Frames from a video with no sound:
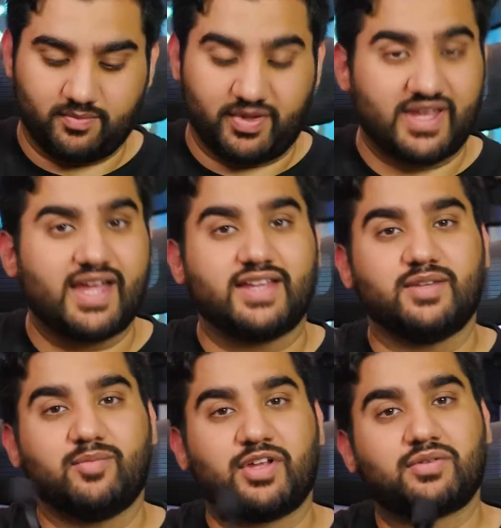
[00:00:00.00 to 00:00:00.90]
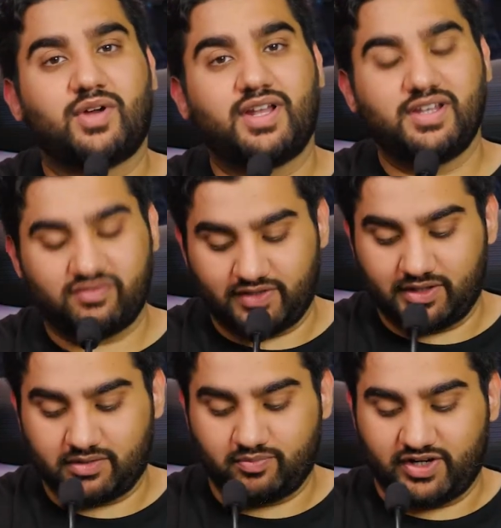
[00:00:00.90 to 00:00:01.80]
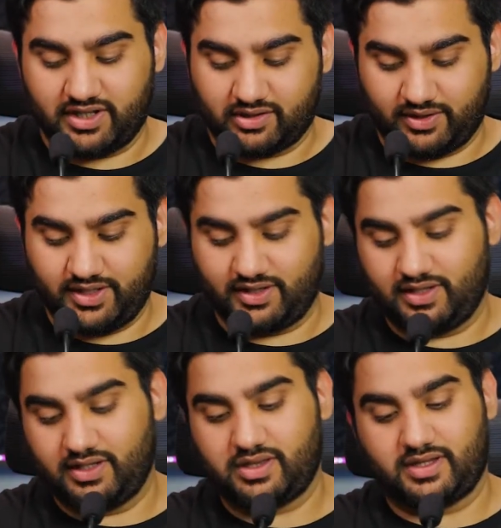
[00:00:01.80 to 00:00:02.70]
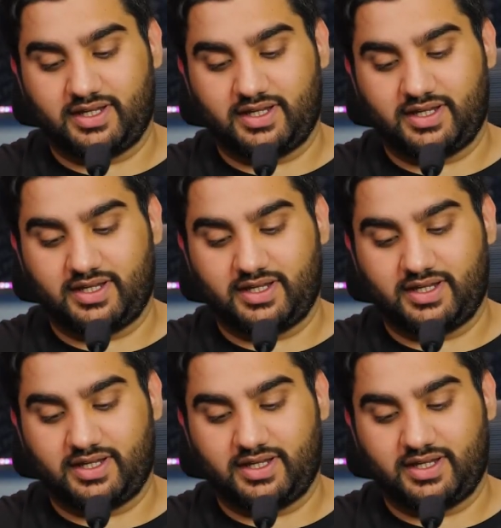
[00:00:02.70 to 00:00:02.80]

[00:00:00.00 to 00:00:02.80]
But yeah, the build quality feels pretty sturdy on this.